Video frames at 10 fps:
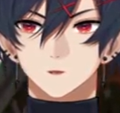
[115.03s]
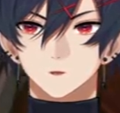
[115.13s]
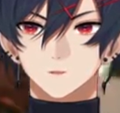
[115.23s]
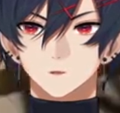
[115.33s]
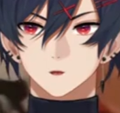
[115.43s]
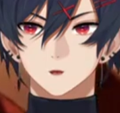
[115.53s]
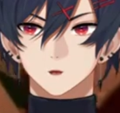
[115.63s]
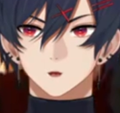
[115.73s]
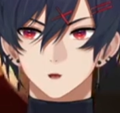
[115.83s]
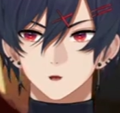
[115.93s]
May you
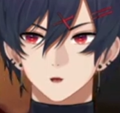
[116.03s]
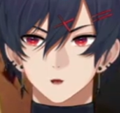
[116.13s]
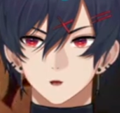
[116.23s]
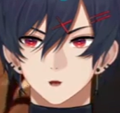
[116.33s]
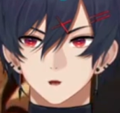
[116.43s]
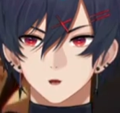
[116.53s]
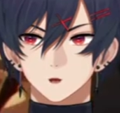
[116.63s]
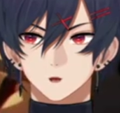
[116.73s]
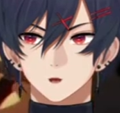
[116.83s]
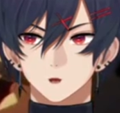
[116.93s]
rise from the
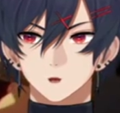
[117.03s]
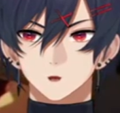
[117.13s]
ashes.